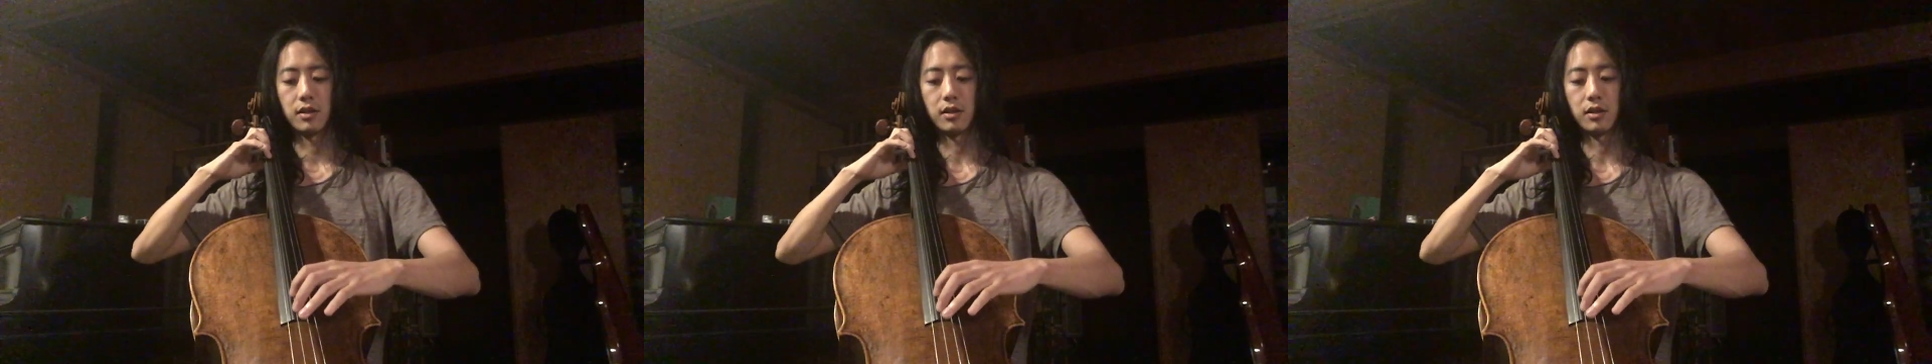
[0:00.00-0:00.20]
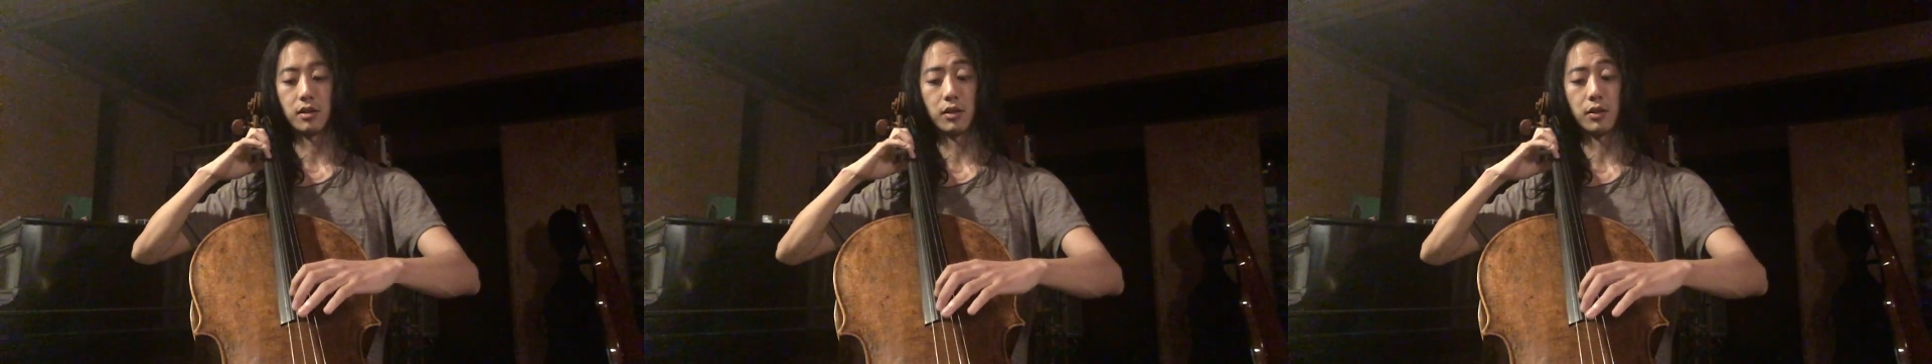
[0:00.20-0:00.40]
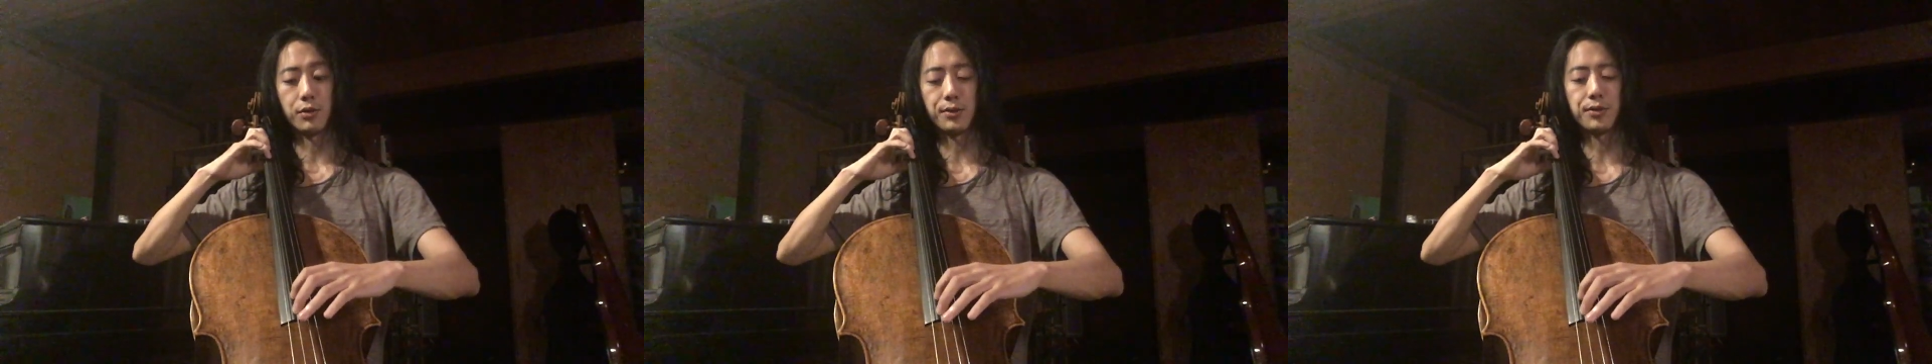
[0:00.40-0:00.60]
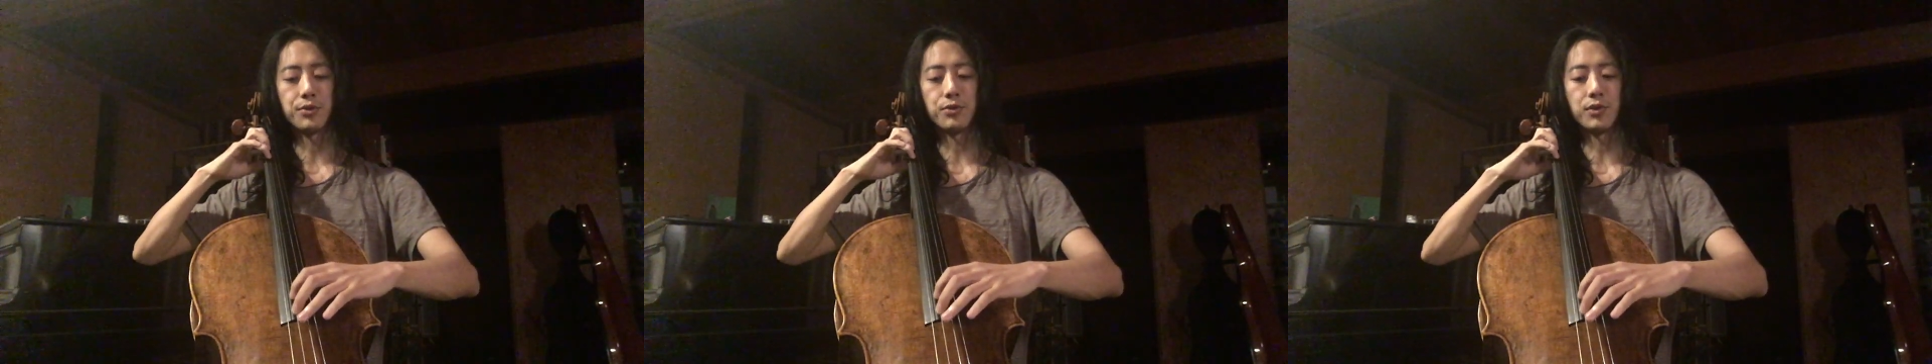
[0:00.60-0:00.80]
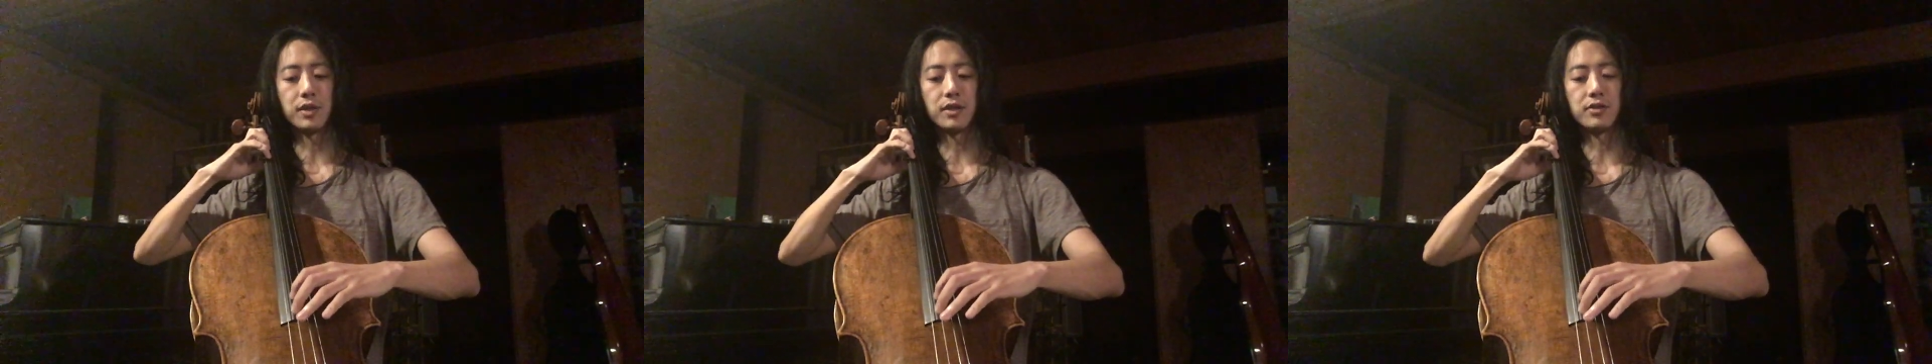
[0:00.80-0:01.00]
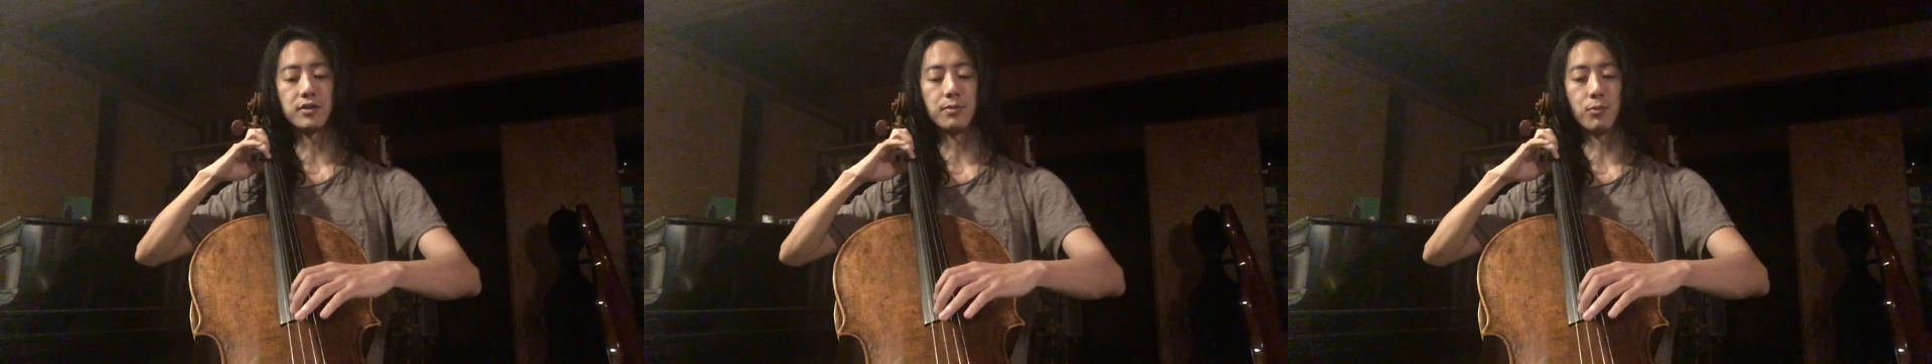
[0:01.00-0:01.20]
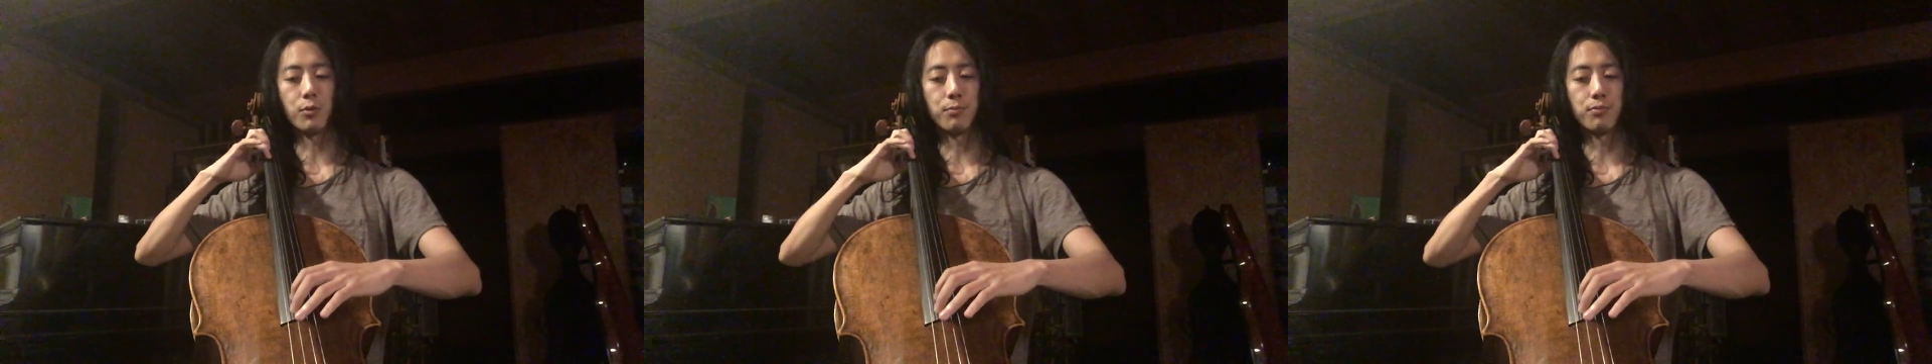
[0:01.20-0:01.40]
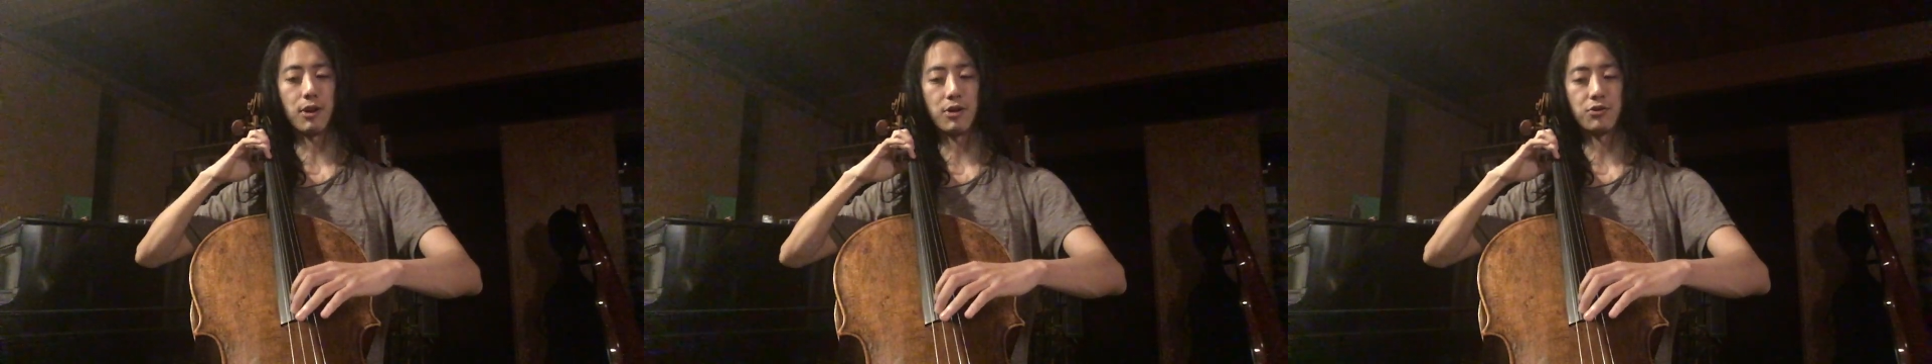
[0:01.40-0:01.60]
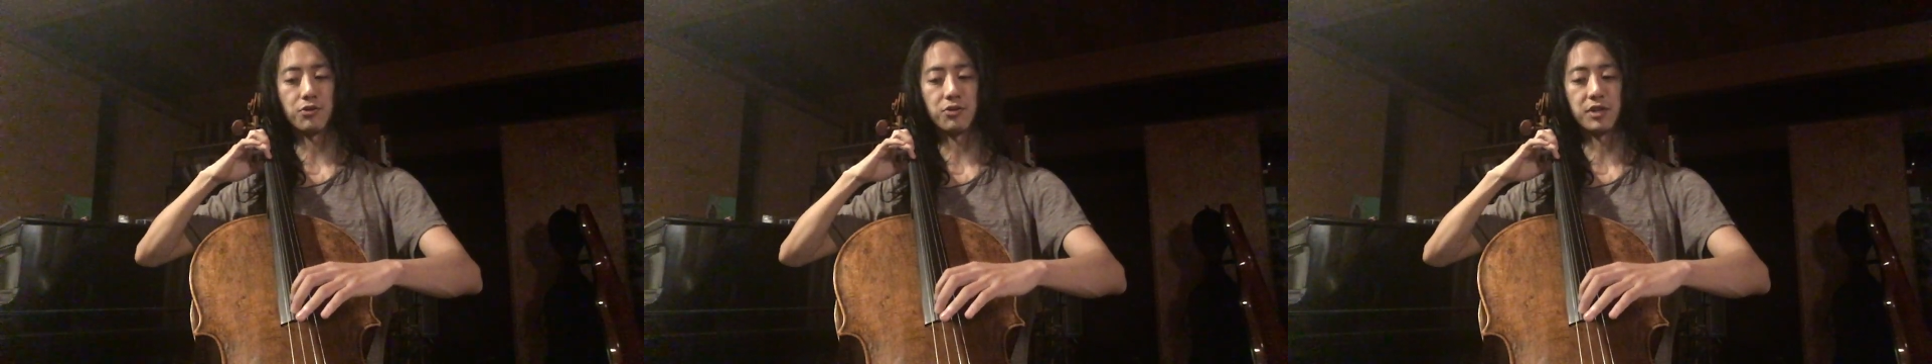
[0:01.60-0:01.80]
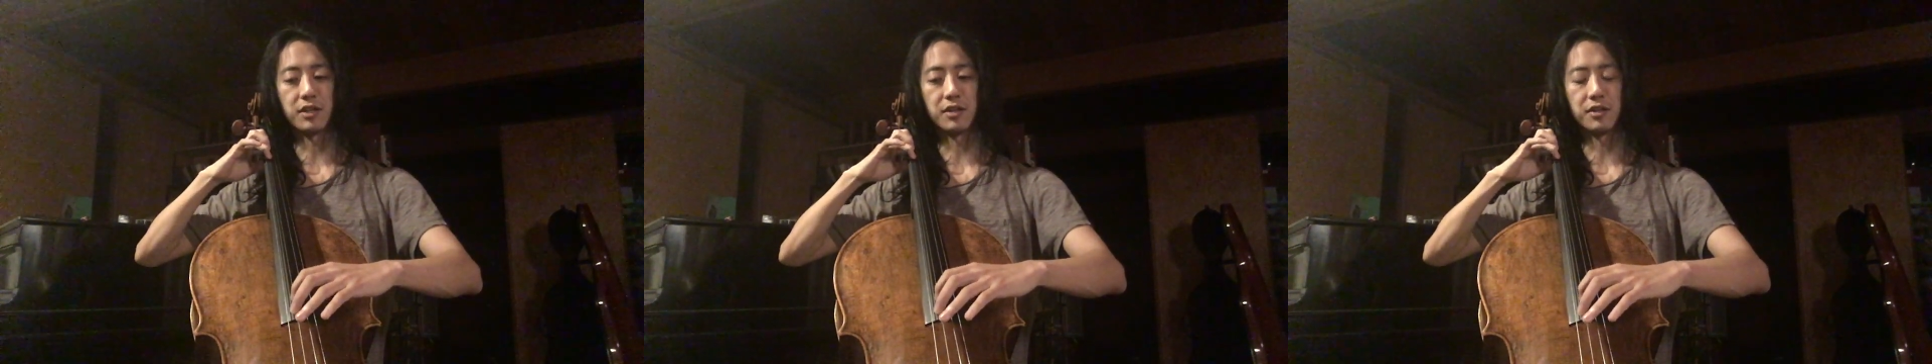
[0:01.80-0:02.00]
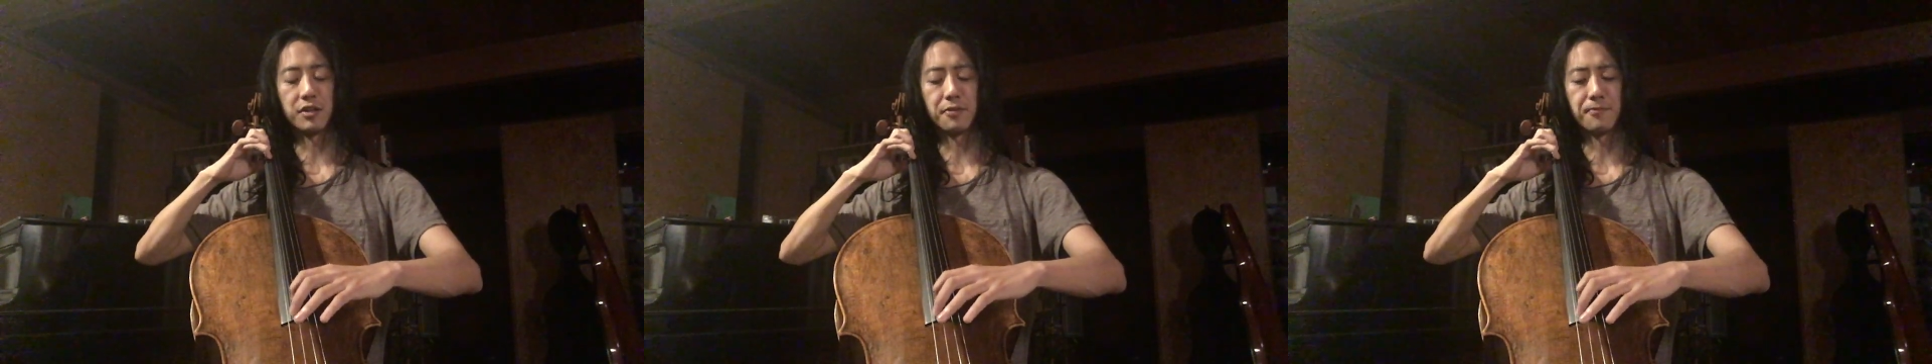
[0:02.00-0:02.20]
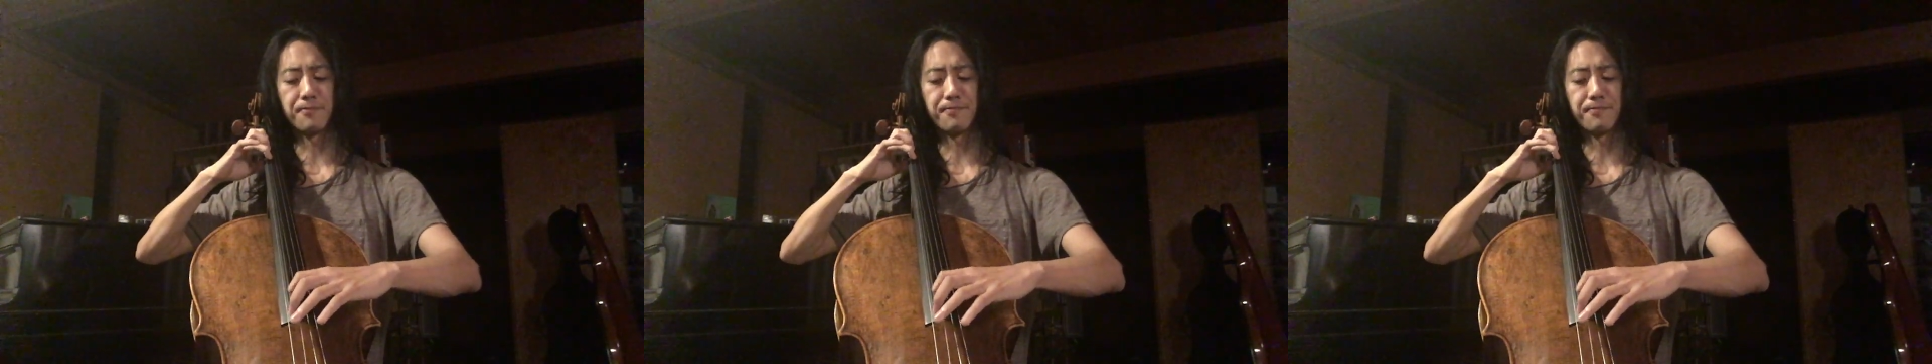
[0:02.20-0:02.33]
And the lower the string is, the more pressure needed.